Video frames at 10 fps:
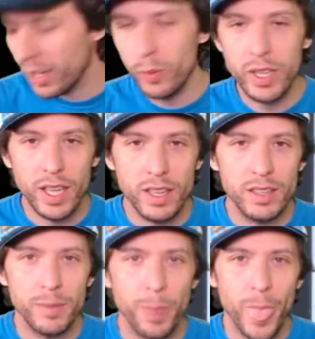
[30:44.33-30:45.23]
Day weekend.
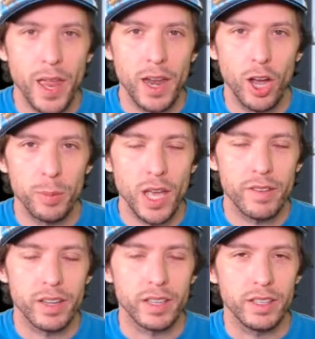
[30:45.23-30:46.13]
I hope you
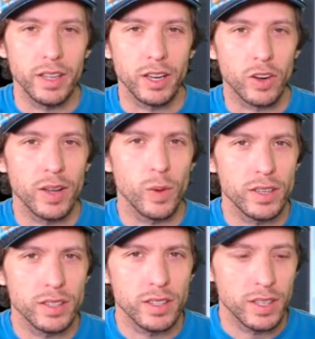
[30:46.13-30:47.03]
have a, a great
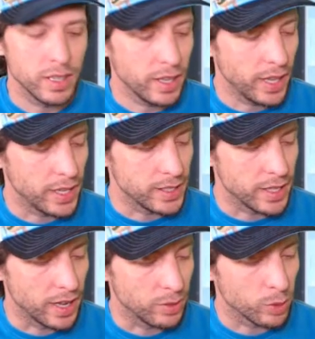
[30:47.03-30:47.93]
one, and
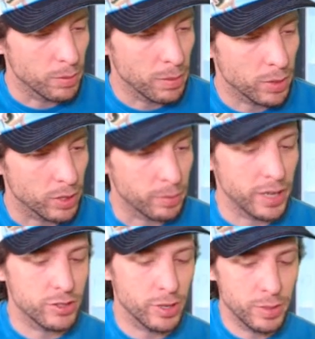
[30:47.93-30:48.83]
uh, remember and
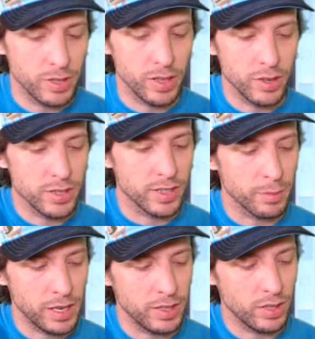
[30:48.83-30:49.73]
pay tribute to those that have
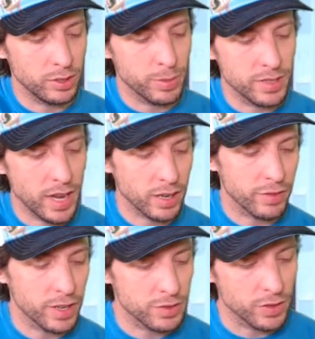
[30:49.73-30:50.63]
made the ultimate
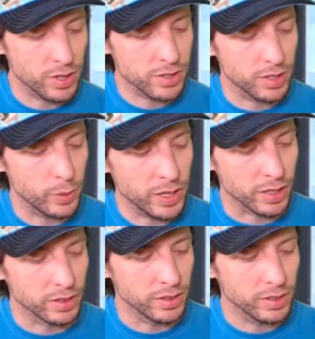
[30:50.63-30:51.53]
sacrifice for us, so that we
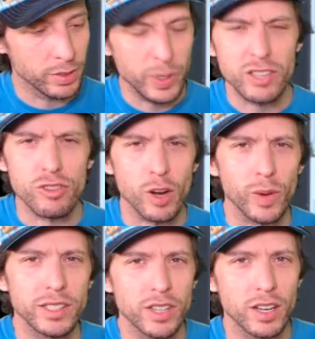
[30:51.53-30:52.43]
can we can draw
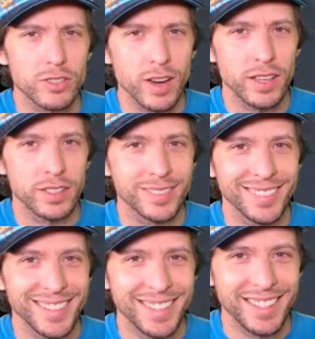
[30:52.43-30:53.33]
race cars. Right?
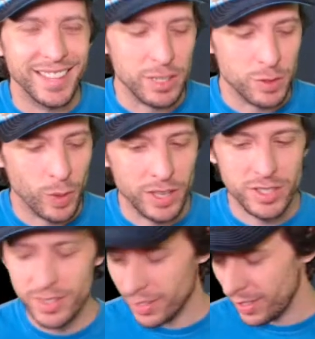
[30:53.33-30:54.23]
Thanks for
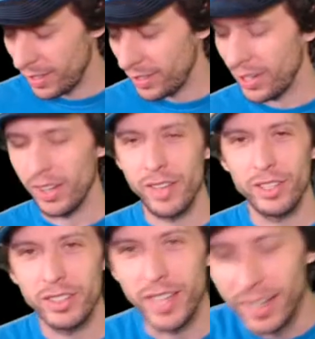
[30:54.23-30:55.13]
watching. Y'all have a
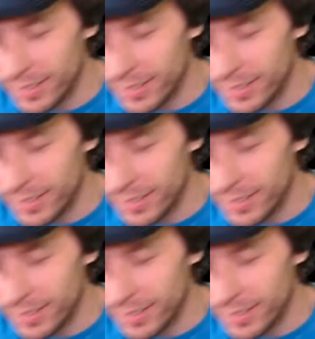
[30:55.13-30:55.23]
good day.